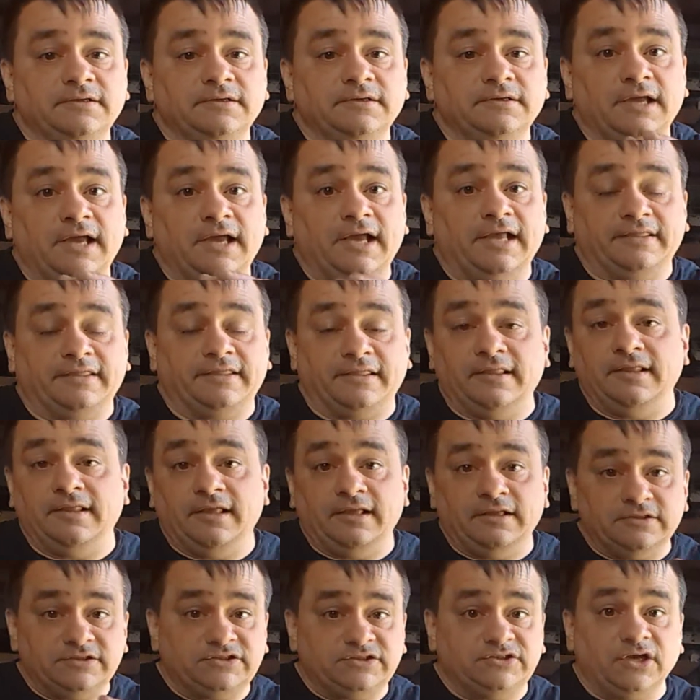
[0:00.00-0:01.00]
At
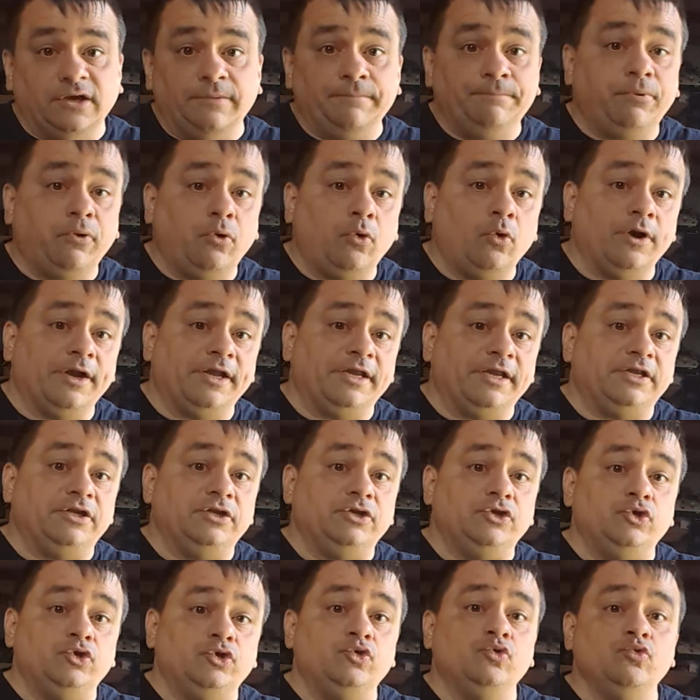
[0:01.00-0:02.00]
some point,
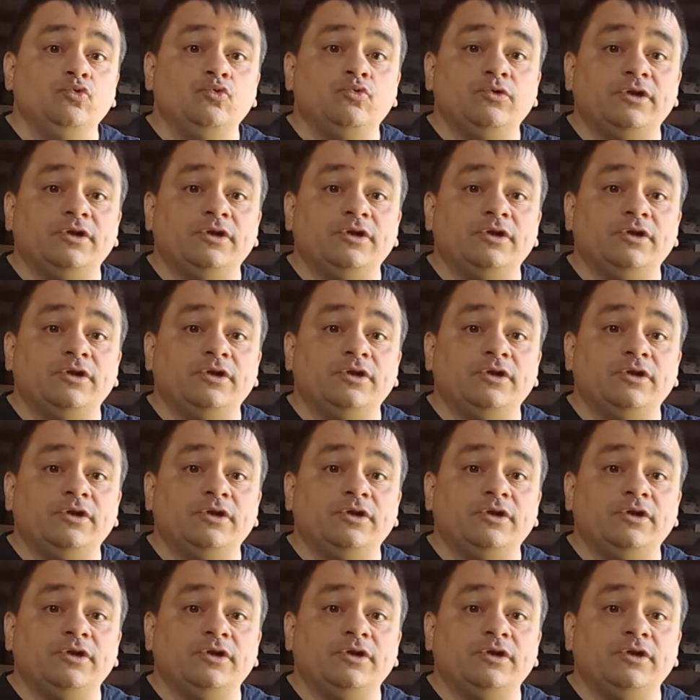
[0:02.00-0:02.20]
you